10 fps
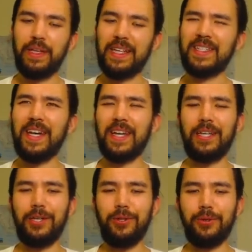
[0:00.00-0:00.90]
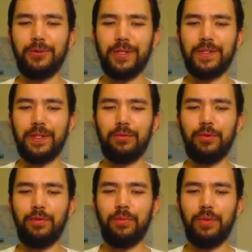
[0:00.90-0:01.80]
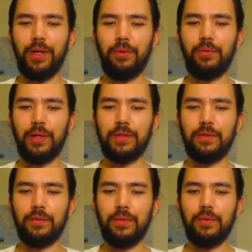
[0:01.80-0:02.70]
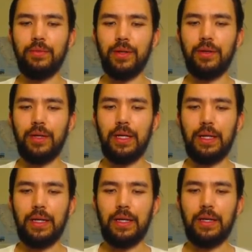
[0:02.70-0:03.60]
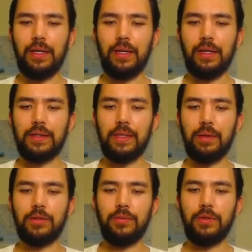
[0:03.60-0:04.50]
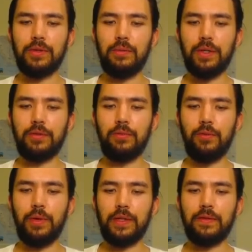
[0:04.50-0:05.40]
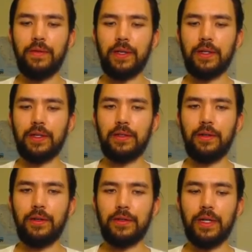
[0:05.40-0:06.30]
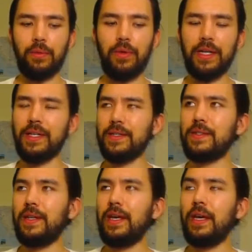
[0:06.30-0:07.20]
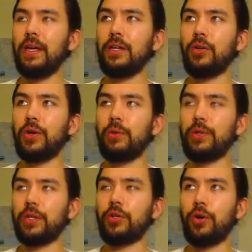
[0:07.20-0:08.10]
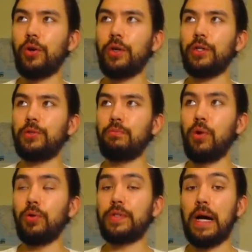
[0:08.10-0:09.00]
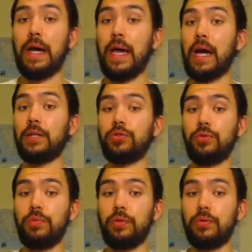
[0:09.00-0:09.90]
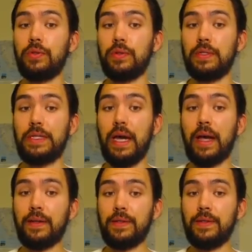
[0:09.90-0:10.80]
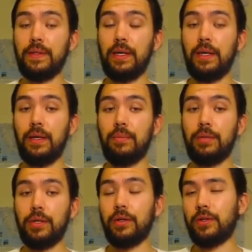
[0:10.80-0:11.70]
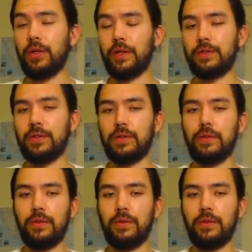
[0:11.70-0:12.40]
kind of huge, isn't it? Remove from play one monster. Same attribute as the monster removed by this effect cannot declare an attack. Well, I guess it would encourage multi-attribute decks, but you could also just